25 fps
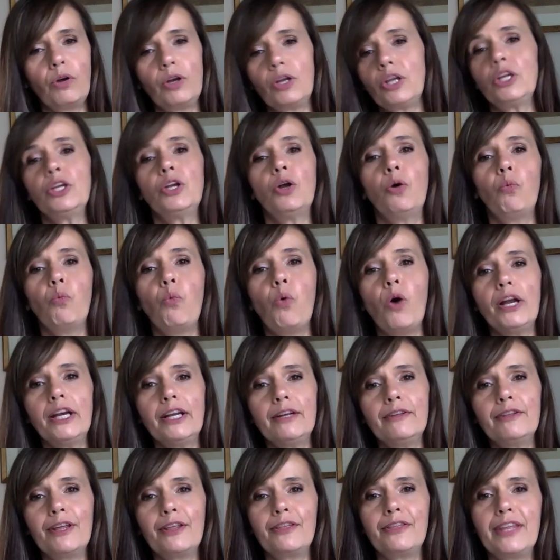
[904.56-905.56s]
one
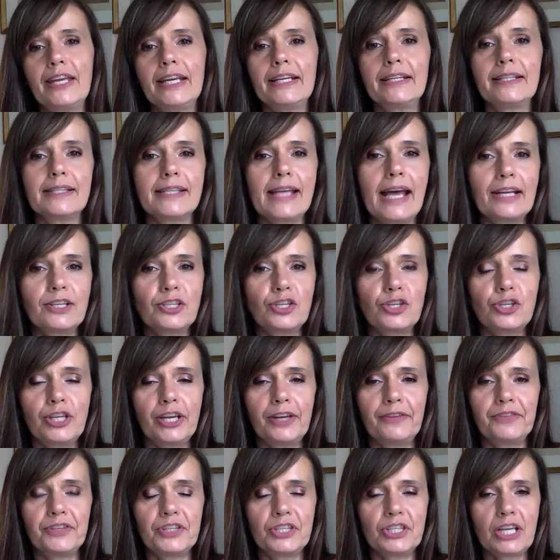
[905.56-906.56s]
of the things that
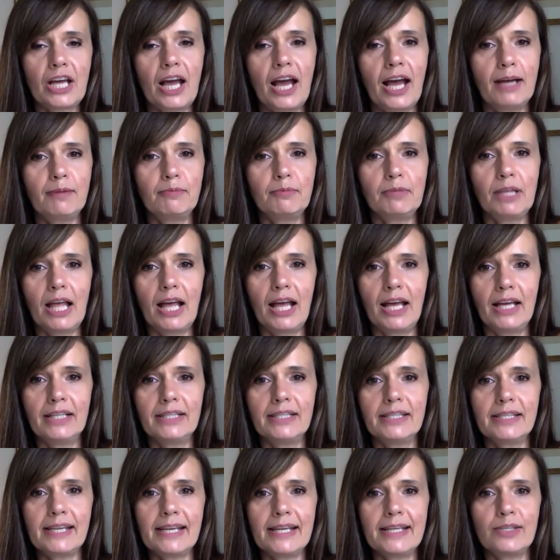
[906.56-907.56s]
shifts
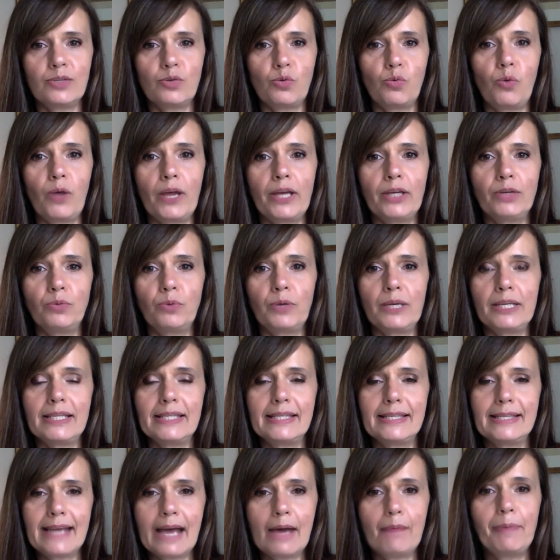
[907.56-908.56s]
timelines is when we
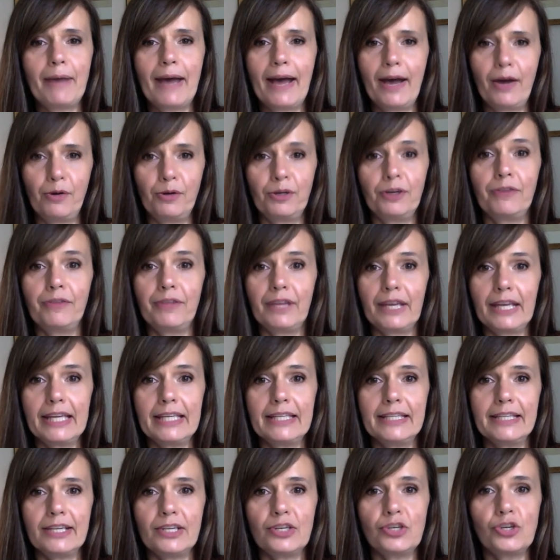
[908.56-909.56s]
step out of the
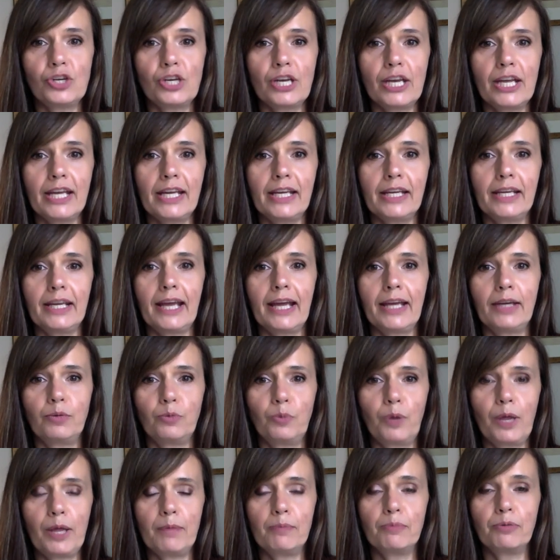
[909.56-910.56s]
conditioning and
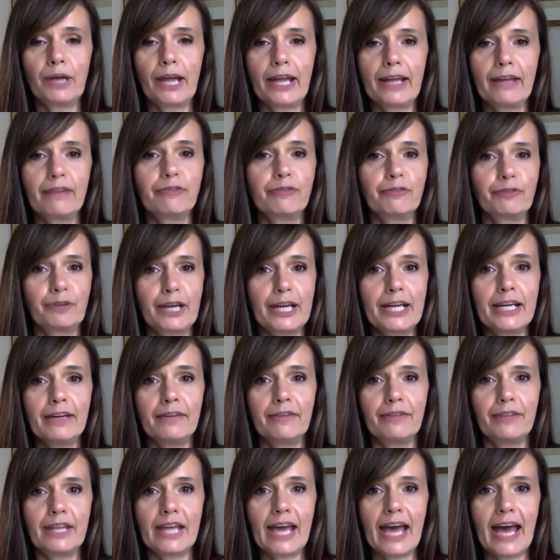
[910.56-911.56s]
we break free
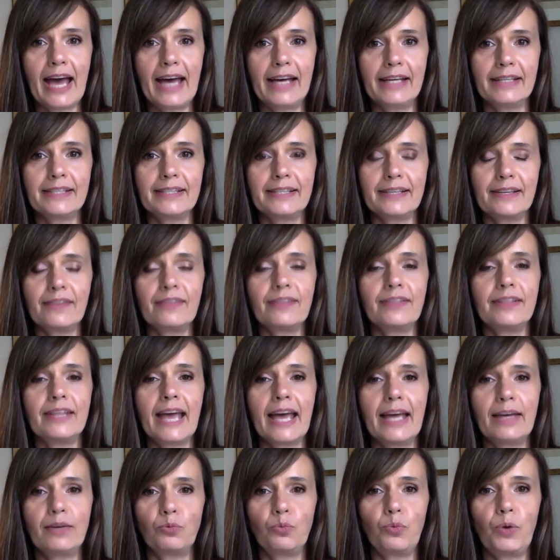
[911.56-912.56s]
of that,
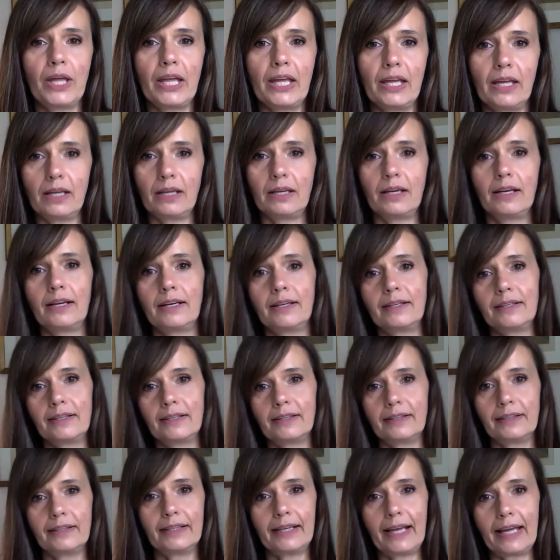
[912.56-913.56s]
then we
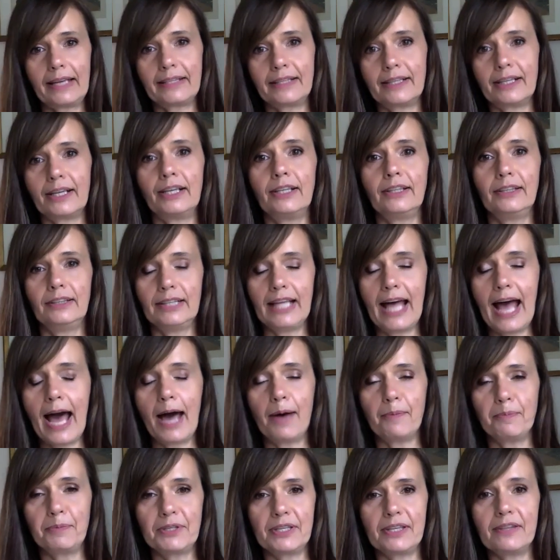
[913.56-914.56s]
can
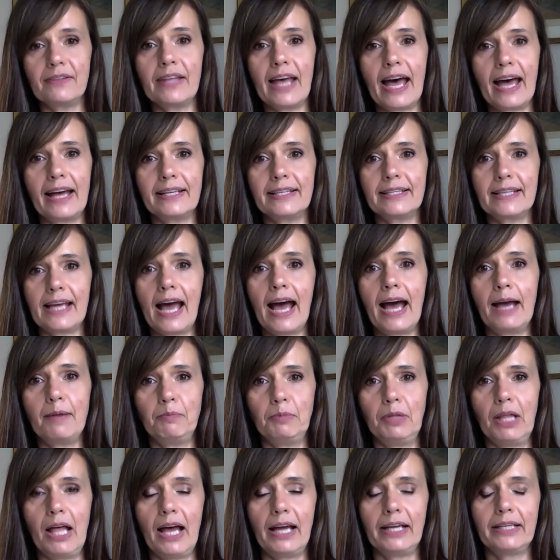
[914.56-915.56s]
collapse that
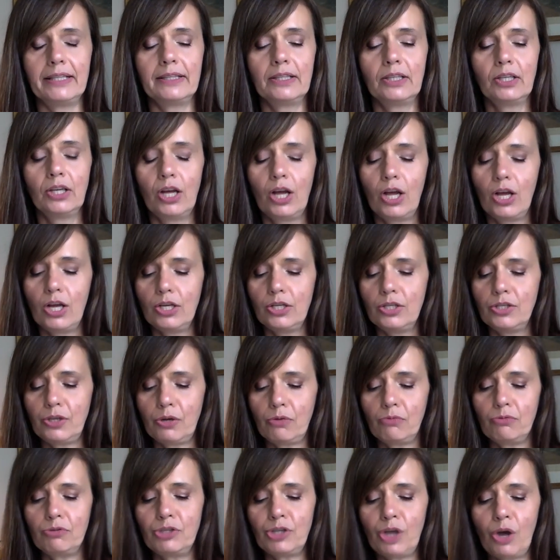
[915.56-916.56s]
timeline.
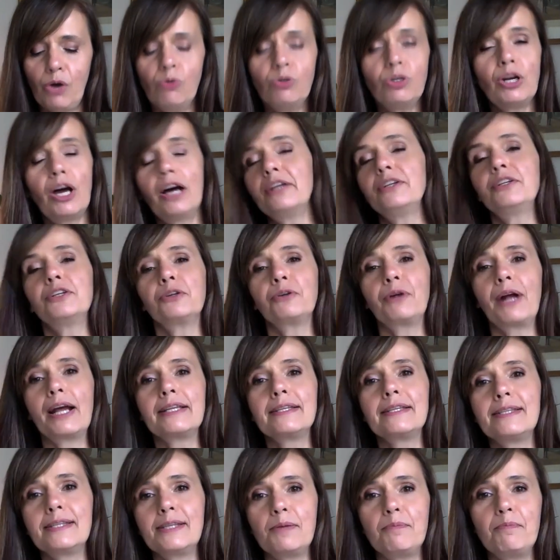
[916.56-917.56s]
So don't
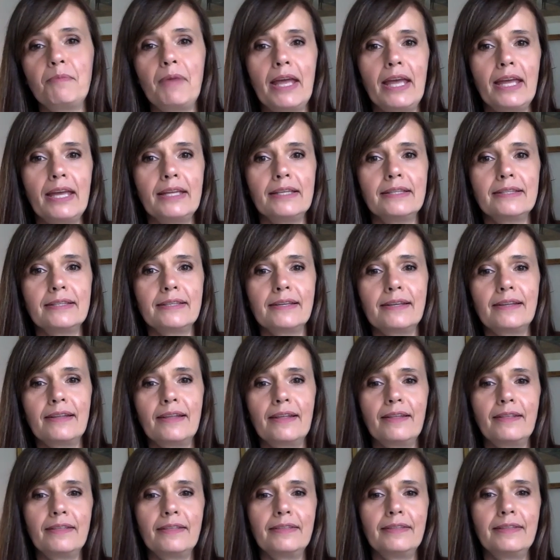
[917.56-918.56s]
underestimate
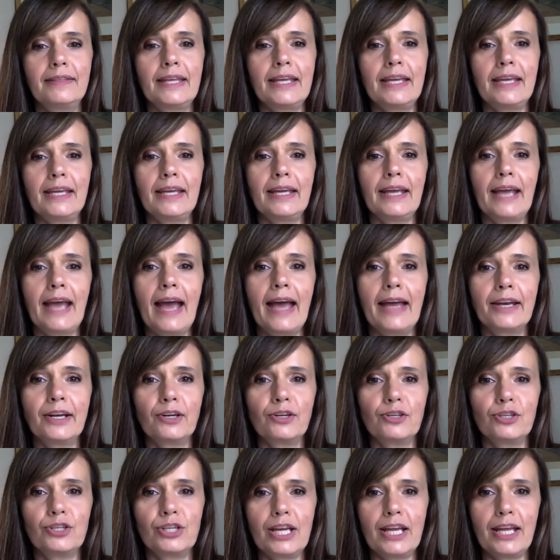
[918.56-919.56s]
the
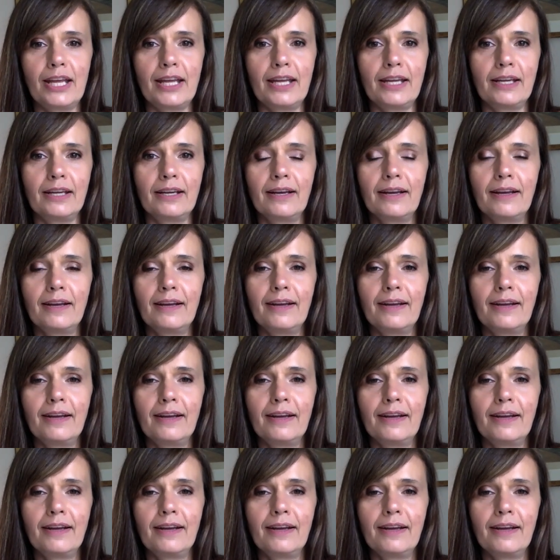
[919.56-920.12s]
energy